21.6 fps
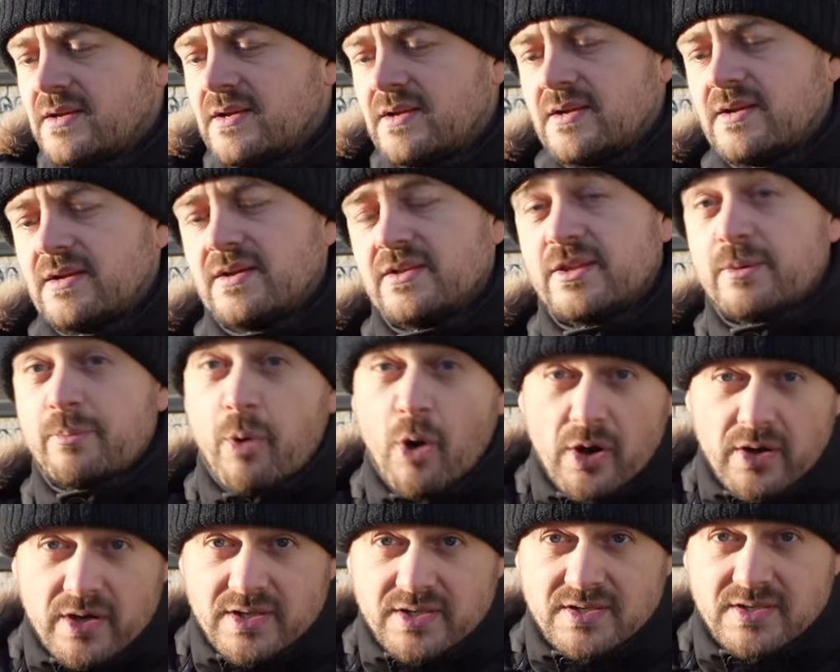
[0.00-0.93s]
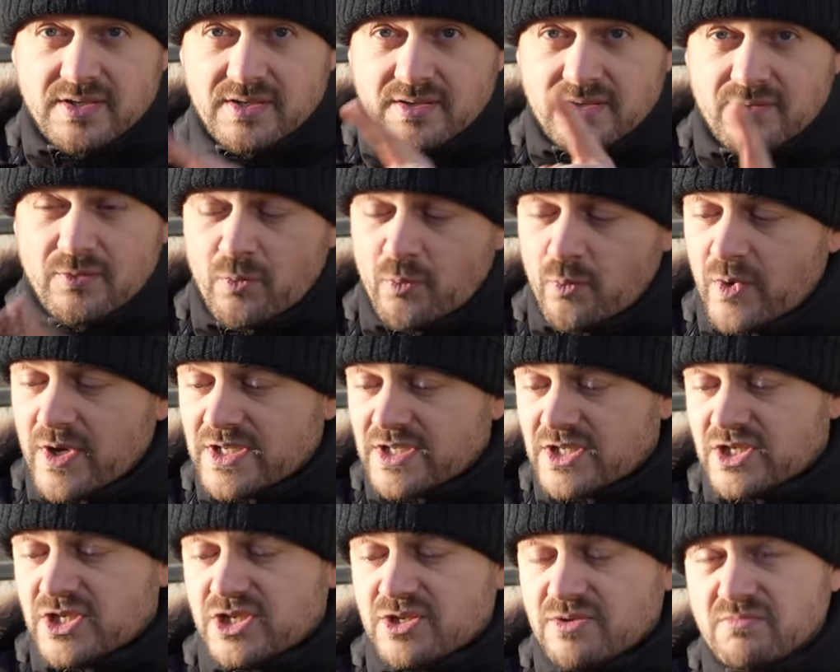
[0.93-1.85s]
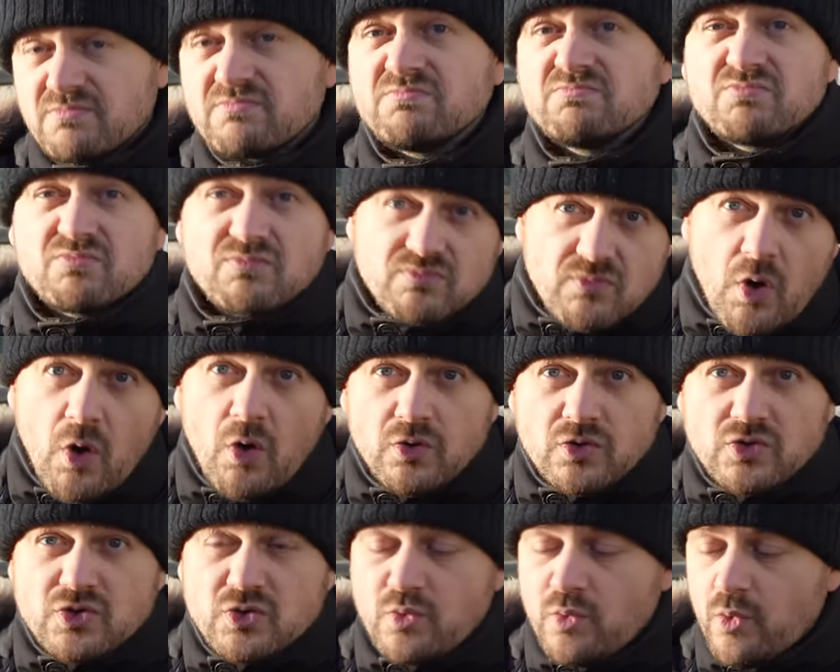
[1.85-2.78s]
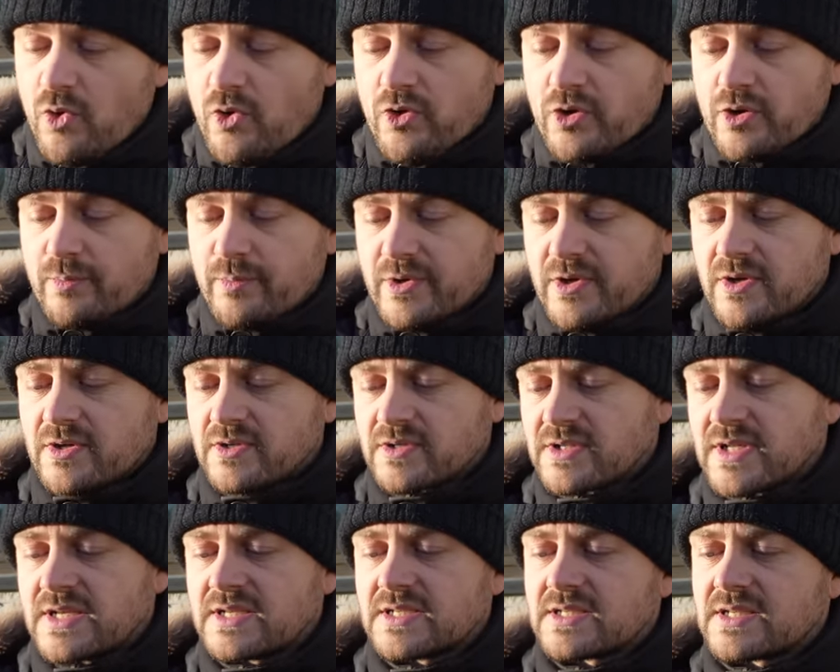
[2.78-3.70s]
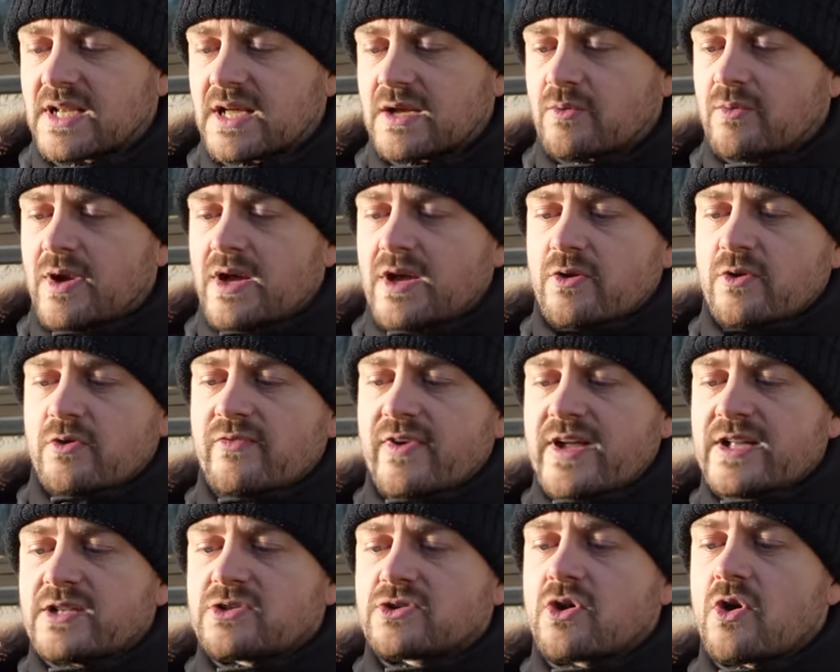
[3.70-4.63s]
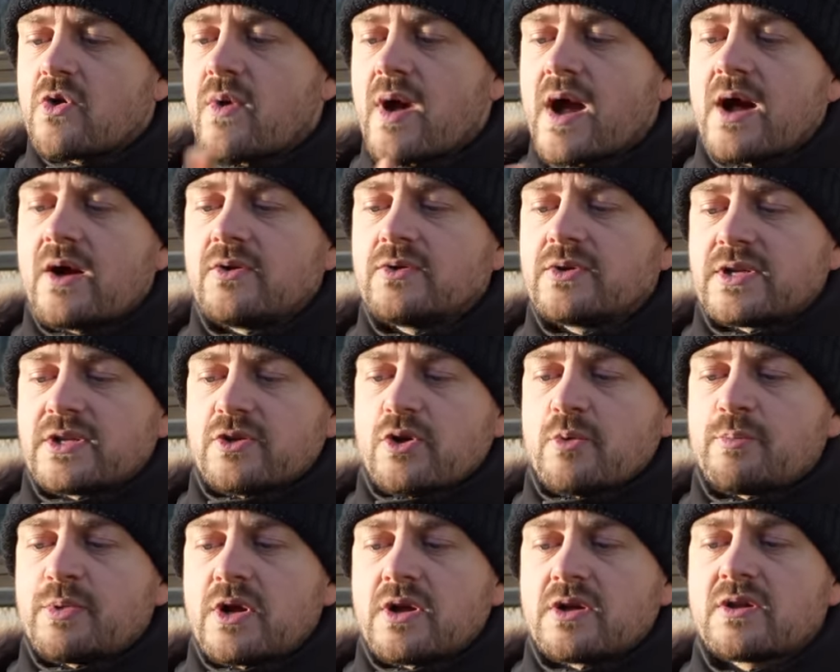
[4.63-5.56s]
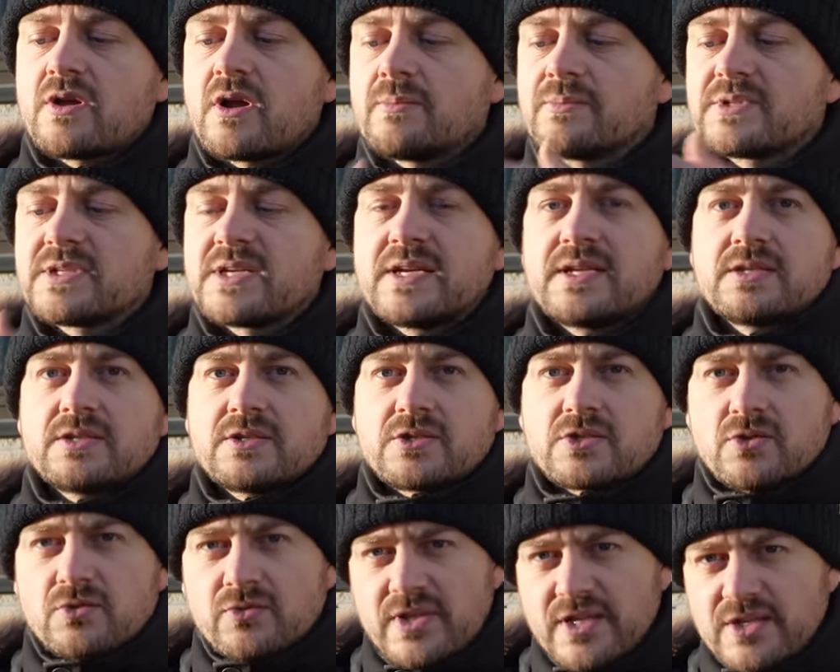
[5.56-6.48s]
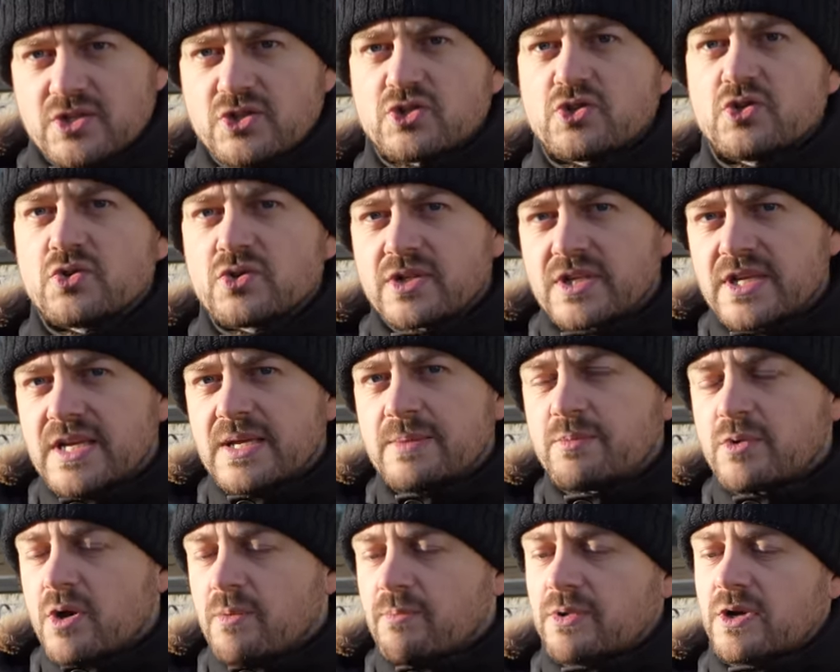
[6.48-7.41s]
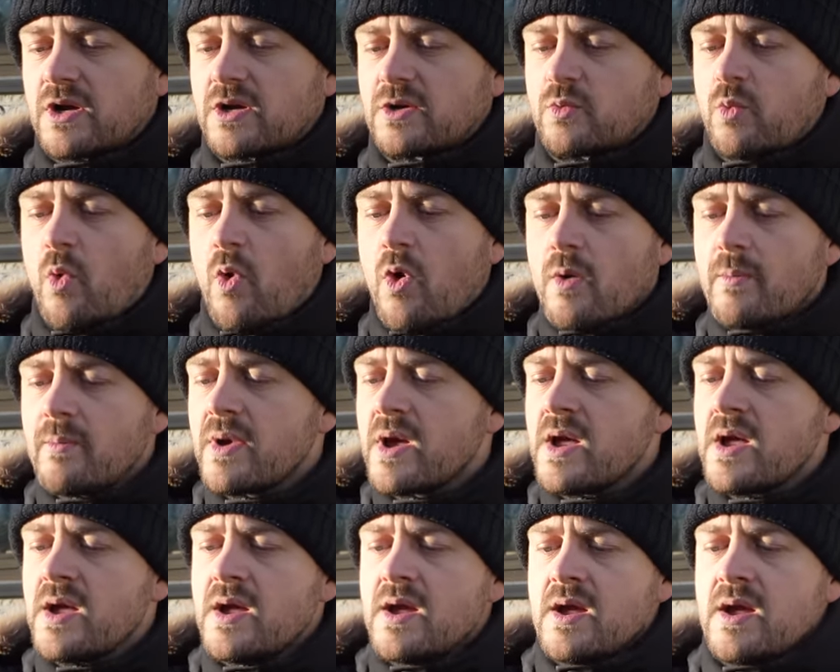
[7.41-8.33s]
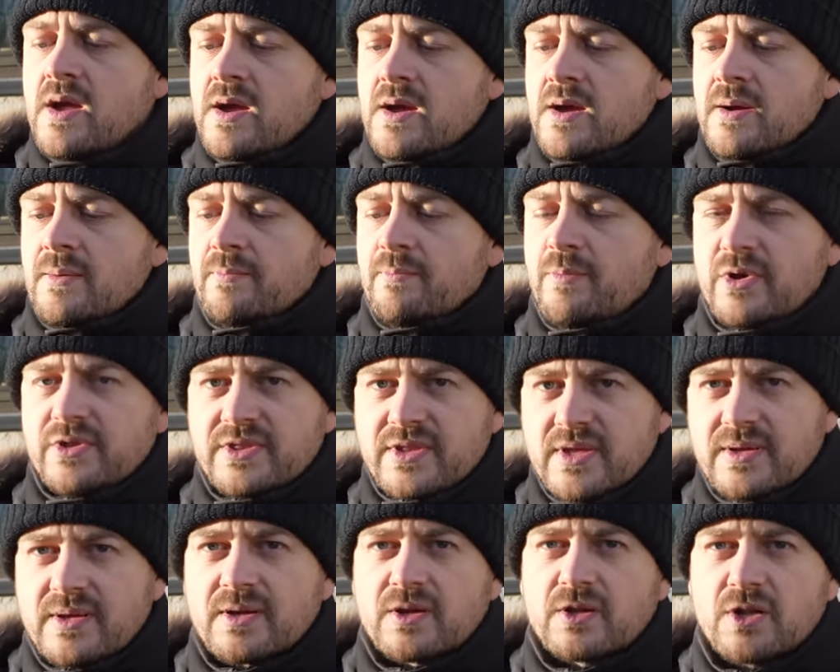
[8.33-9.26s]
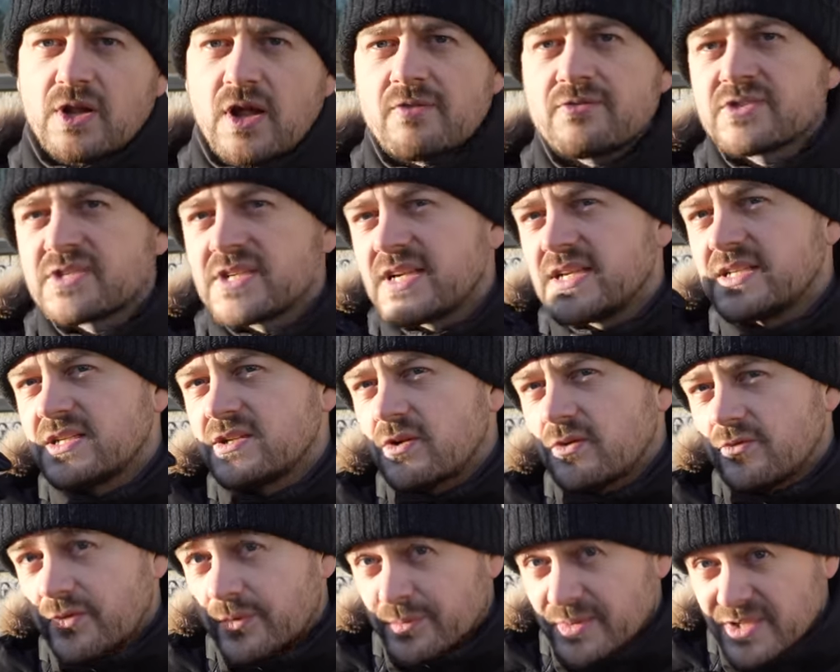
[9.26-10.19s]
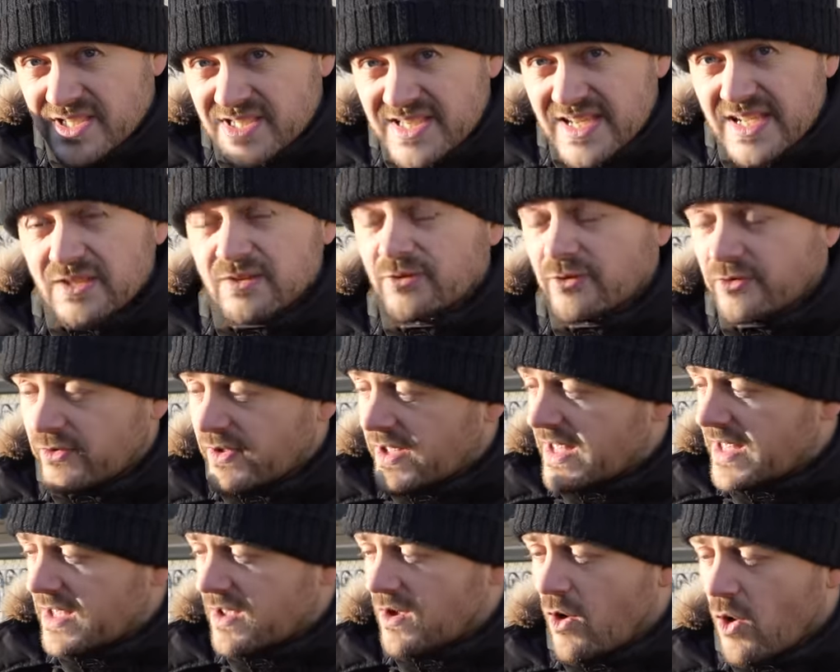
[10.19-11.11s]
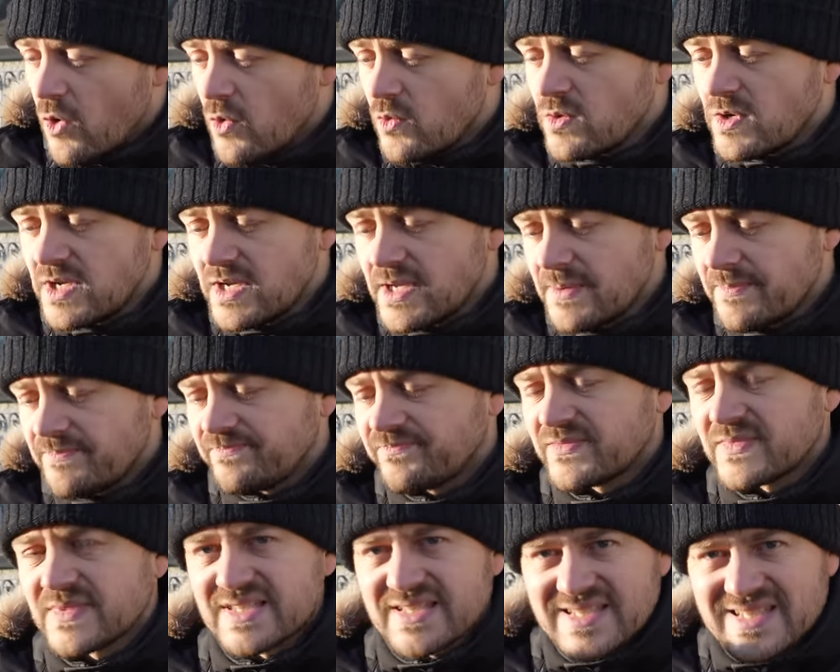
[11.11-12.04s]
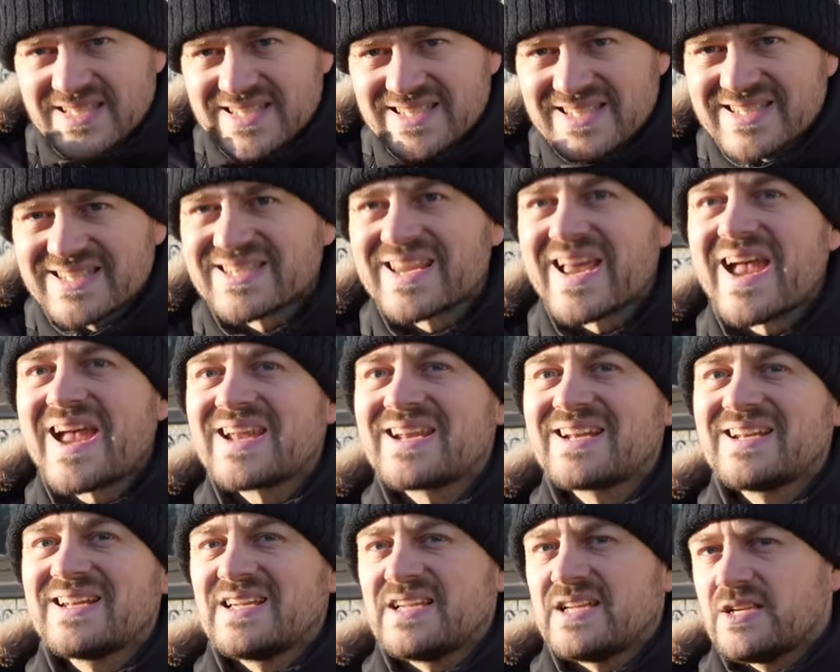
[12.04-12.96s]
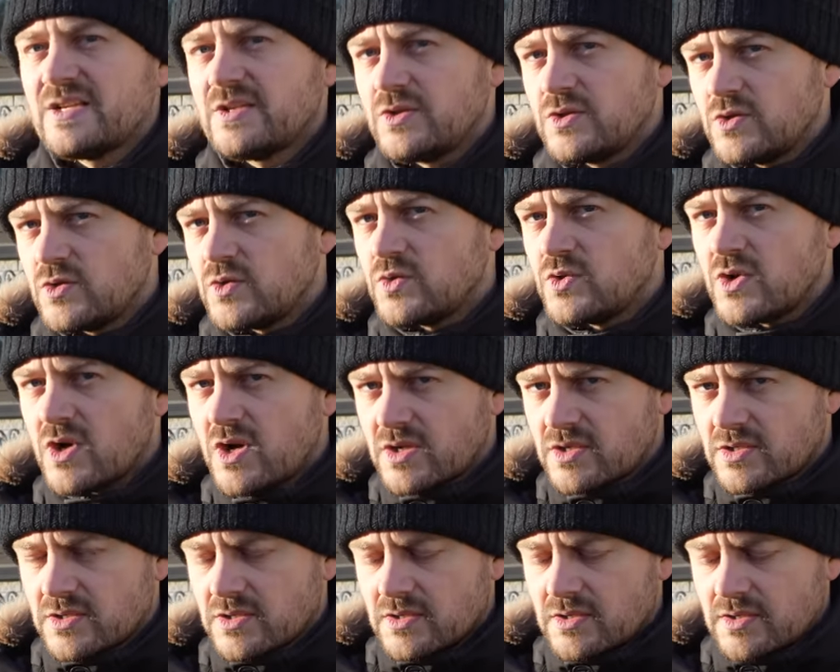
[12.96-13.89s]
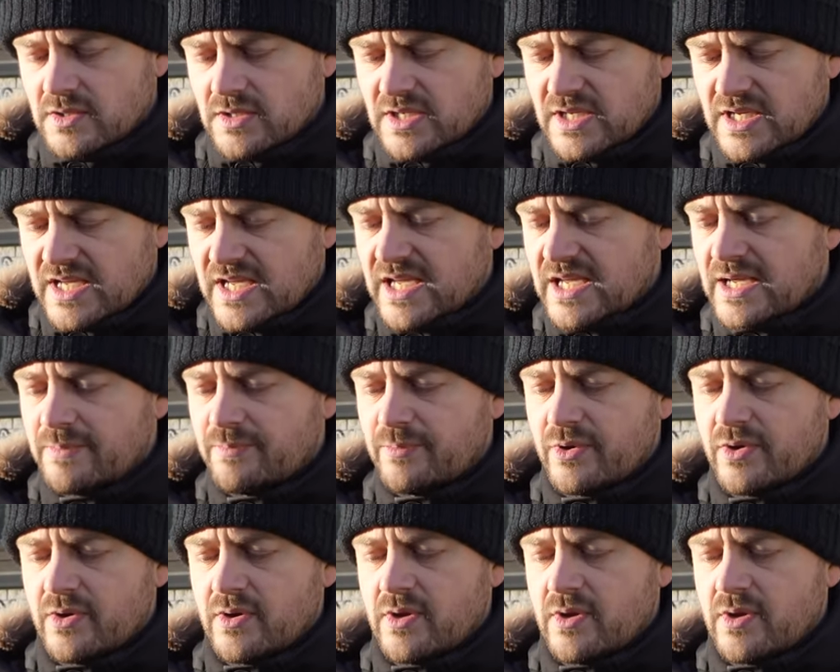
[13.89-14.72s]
the pocket, which ought to work, because that is like where your veins go out and your blood comes in, so that should keep your blood warm. But the gloves in and of themselves only sadly do not keep